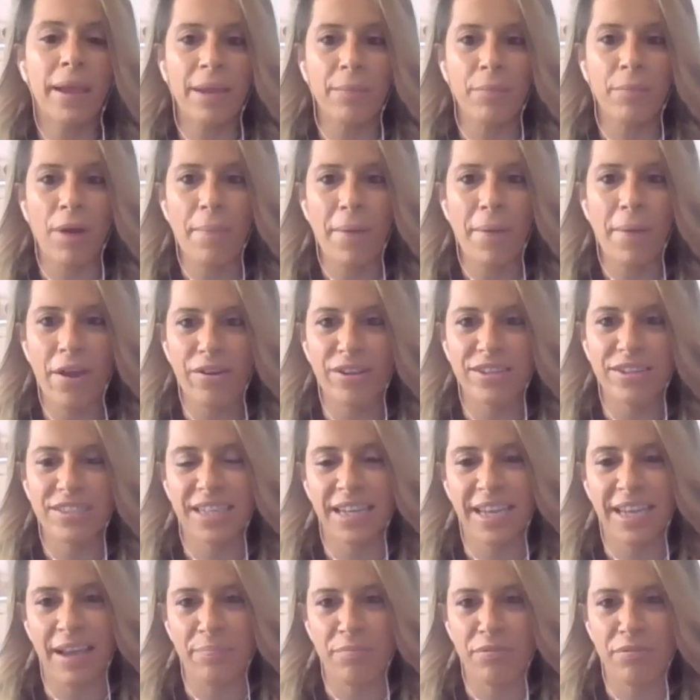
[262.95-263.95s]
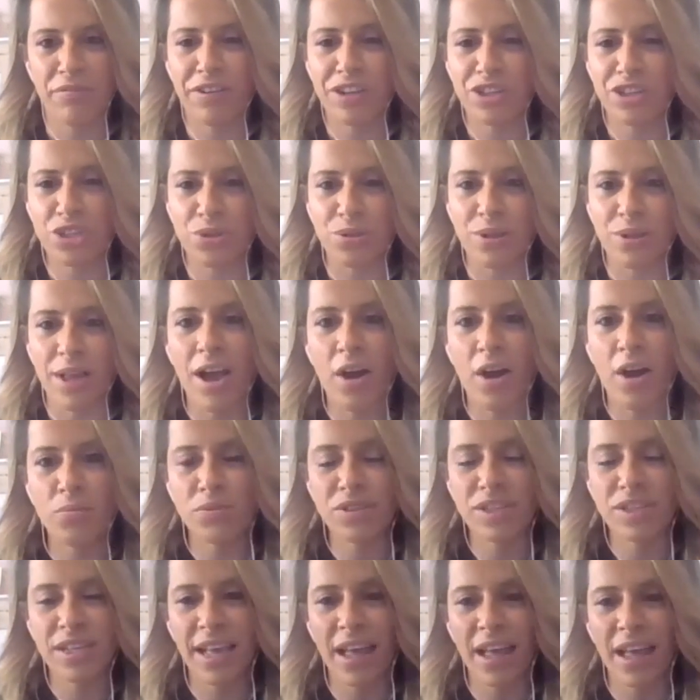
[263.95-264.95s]
and my parents to get professional help
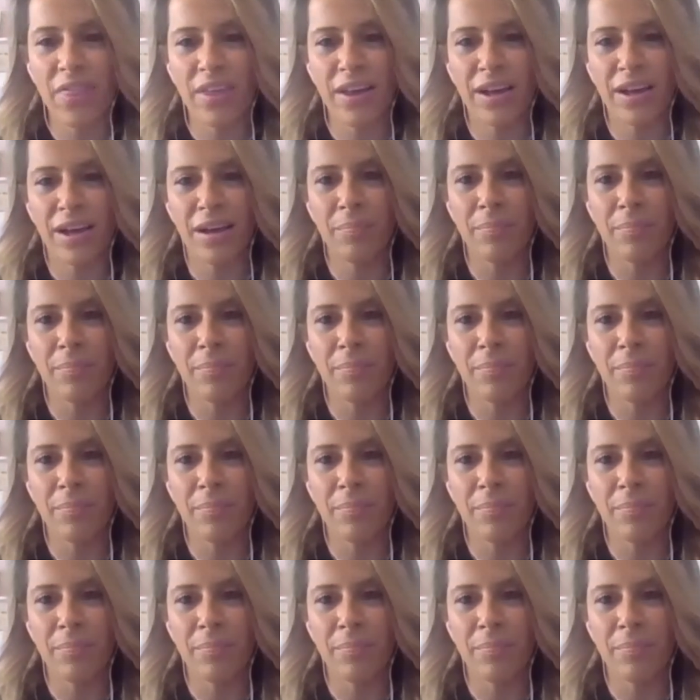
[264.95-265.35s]
together.